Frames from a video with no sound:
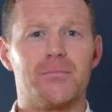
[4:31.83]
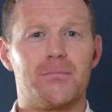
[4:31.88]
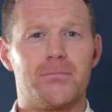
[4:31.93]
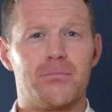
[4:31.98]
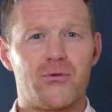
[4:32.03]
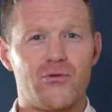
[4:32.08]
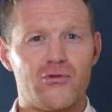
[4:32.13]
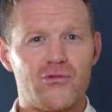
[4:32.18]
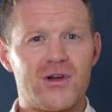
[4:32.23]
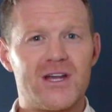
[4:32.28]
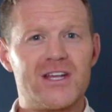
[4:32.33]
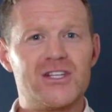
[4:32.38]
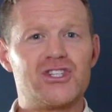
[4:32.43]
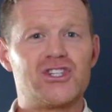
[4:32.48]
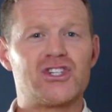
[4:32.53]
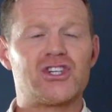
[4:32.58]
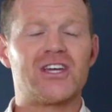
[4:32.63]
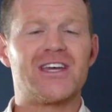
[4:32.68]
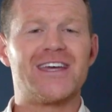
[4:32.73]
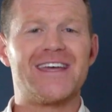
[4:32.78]

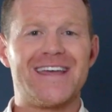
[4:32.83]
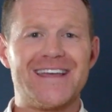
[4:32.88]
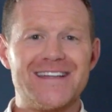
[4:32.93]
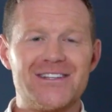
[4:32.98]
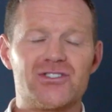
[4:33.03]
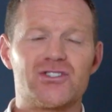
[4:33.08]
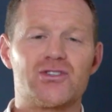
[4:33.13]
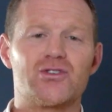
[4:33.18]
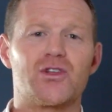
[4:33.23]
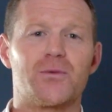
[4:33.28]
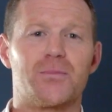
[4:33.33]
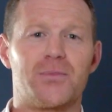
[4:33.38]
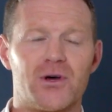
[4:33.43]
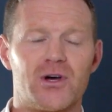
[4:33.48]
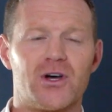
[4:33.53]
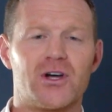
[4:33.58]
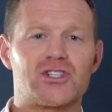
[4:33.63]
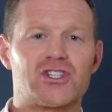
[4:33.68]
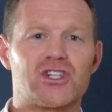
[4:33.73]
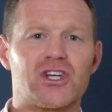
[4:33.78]
bridge into the
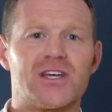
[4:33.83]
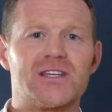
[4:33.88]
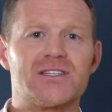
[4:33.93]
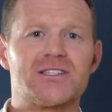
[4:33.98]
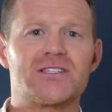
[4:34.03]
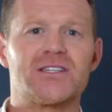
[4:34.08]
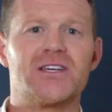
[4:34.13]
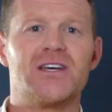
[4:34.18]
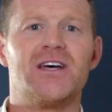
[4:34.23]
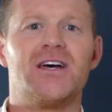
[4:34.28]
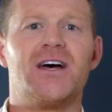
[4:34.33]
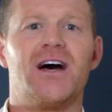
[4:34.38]
purchase,